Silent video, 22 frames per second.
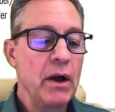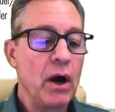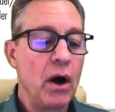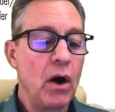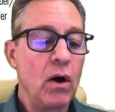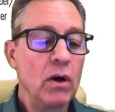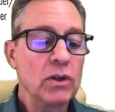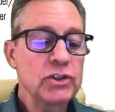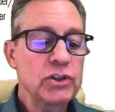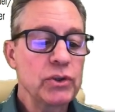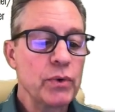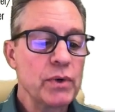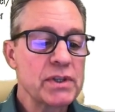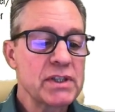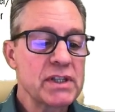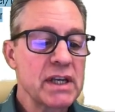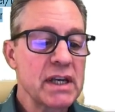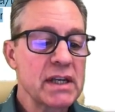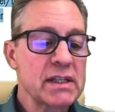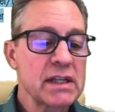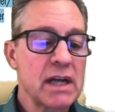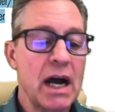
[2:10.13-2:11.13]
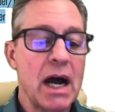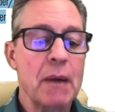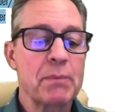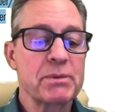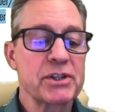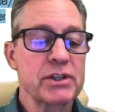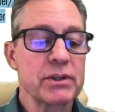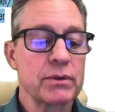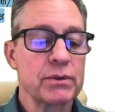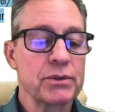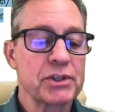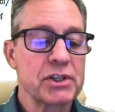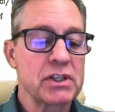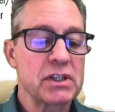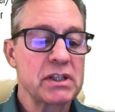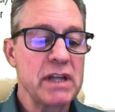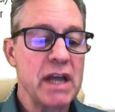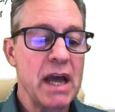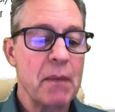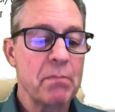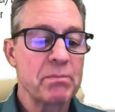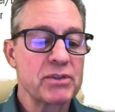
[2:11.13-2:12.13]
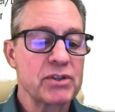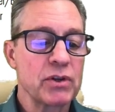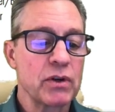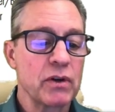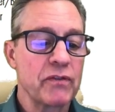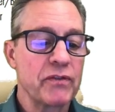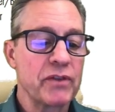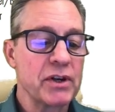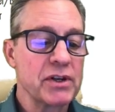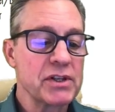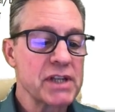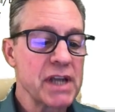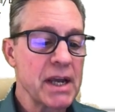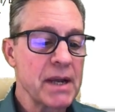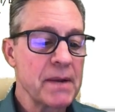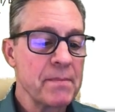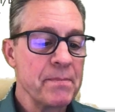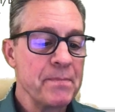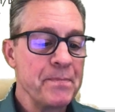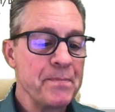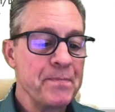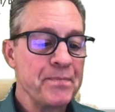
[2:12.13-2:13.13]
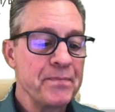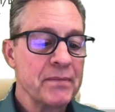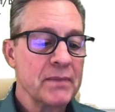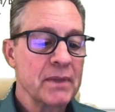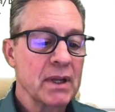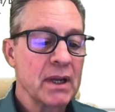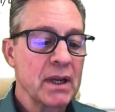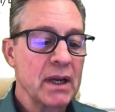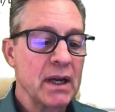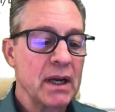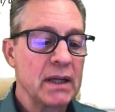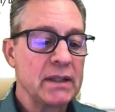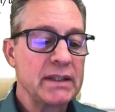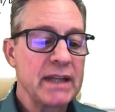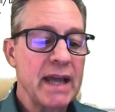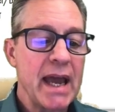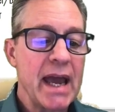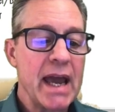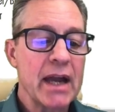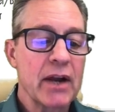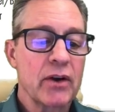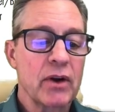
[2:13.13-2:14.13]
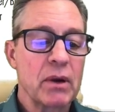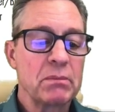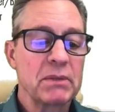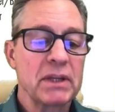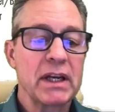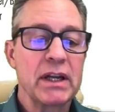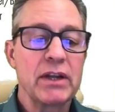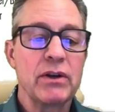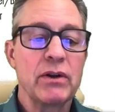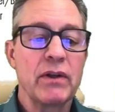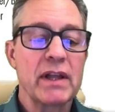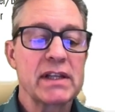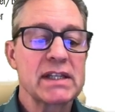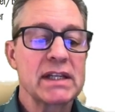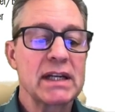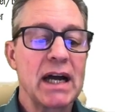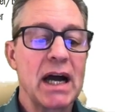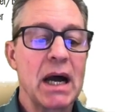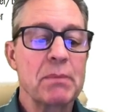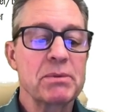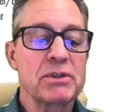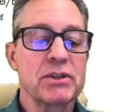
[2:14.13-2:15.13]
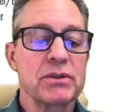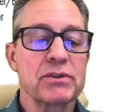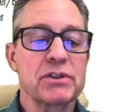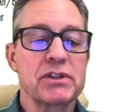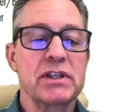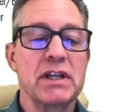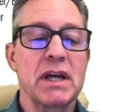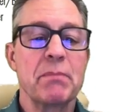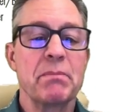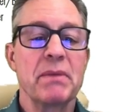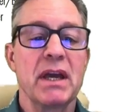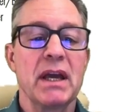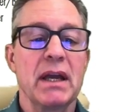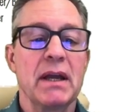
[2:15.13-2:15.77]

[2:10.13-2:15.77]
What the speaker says: Also, it says optional step. So if there's a dagger, I'm letting you know that's an optional step.